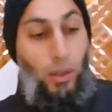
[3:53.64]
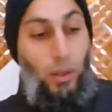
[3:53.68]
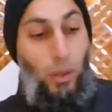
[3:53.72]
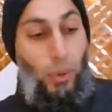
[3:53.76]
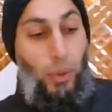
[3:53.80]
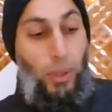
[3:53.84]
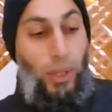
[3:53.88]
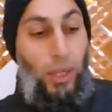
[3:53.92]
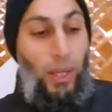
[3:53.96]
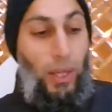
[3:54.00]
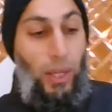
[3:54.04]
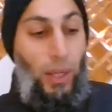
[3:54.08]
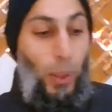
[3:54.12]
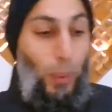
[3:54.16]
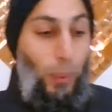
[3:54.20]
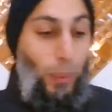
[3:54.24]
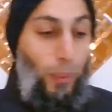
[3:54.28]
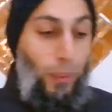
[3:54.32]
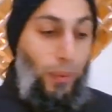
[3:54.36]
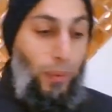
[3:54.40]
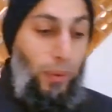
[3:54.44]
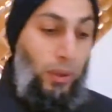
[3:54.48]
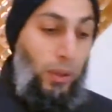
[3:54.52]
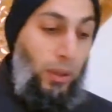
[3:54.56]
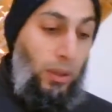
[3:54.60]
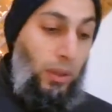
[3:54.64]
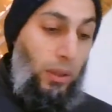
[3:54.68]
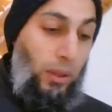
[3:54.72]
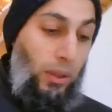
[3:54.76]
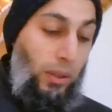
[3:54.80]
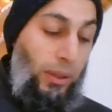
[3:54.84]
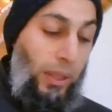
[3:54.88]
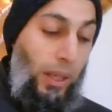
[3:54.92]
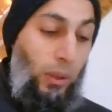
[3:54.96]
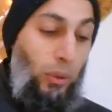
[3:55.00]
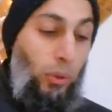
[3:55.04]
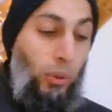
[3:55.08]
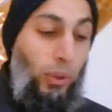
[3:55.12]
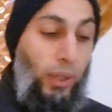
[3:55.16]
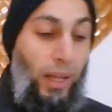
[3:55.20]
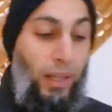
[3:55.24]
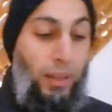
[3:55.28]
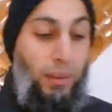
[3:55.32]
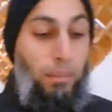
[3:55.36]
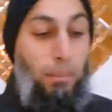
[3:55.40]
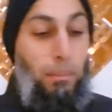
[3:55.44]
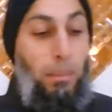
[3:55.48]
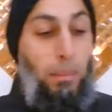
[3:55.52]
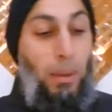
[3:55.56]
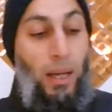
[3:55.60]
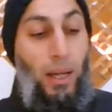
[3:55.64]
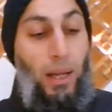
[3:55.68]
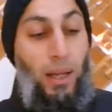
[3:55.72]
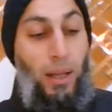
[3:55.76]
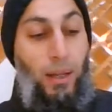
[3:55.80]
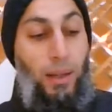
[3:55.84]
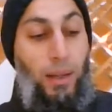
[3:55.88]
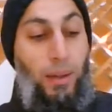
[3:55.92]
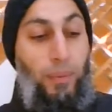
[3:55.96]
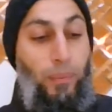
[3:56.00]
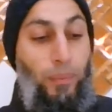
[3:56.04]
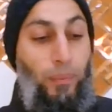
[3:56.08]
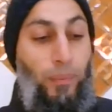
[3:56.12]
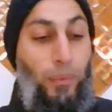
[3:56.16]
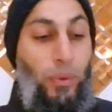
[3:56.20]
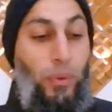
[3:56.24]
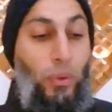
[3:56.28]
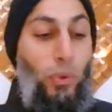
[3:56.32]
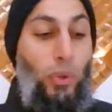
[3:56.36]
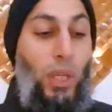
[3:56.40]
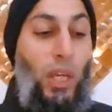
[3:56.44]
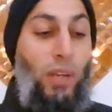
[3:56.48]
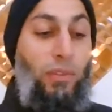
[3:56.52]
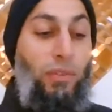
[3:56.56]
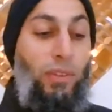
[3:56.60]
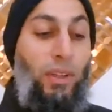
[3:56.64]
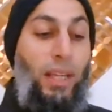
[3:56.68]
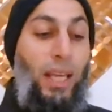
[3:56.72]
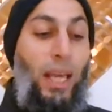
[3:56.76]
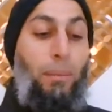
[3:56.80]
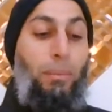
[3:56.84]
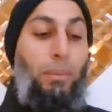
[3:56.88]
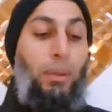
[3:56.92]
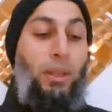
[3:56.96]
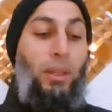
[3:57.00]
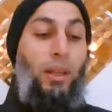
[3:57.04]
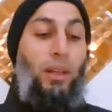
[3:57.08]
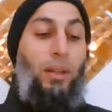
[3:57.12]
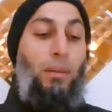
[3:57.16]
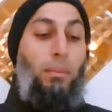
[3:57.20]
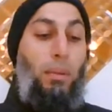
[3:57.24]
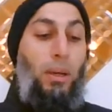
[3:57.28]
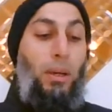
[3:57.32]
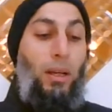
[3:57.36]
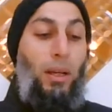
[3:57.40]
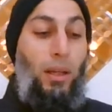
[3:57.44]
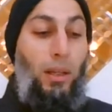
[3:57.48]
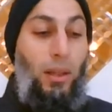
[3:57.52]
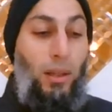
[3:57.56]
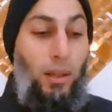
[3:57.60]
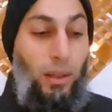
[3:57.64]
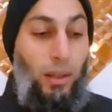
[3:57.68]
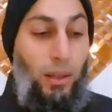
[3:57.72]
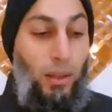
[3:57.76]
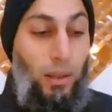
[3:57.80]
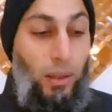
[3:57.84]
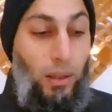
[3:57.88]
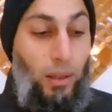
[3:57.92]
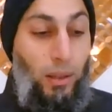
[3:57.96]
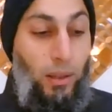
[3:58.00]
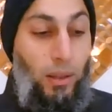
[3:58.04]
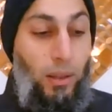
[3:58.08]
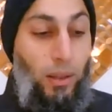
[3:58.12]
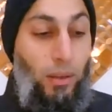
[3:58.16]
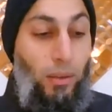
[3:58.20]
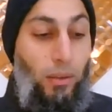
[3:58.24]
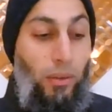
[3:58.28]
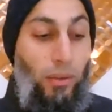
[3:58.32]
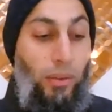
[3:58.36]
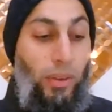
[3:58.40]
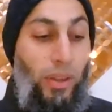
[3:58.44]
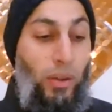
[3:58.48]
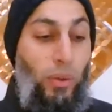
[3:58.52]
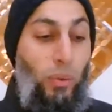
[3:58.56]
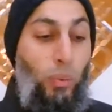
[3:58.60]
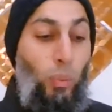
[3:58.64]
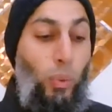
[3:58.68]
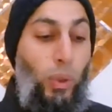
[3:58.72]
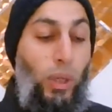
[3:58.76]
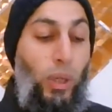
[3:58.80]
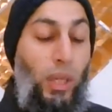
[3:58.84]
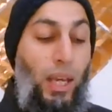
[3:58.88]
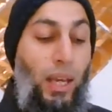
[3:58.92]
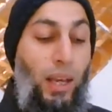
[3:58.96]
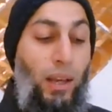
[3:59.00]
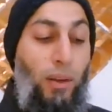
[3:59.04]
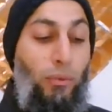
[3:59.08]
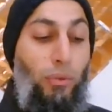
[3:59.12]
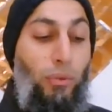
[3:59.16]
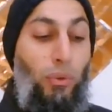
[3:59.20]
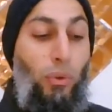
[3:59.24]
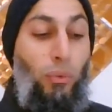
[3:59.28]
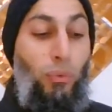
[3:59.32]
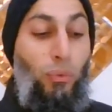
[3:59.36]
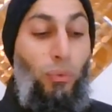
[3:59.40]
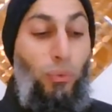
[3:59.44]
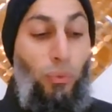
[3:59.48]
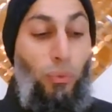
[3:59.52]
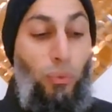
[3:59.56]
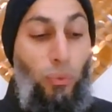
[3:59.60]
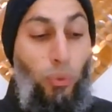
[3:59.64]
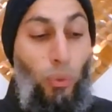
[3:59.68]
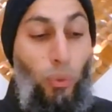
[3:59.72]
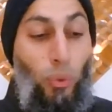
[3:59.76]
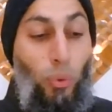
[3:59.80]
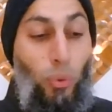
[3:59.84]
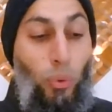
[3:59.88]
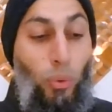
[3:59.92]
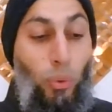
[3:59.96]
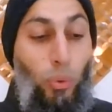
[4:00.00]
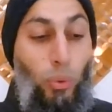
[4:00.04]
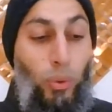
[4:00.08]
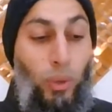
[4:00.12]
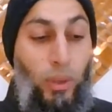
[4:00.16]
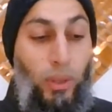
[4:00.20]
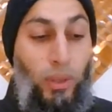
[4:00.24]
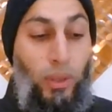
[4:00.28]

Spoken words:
Okay. Now look at ba. You have a capital ba. Then we have 4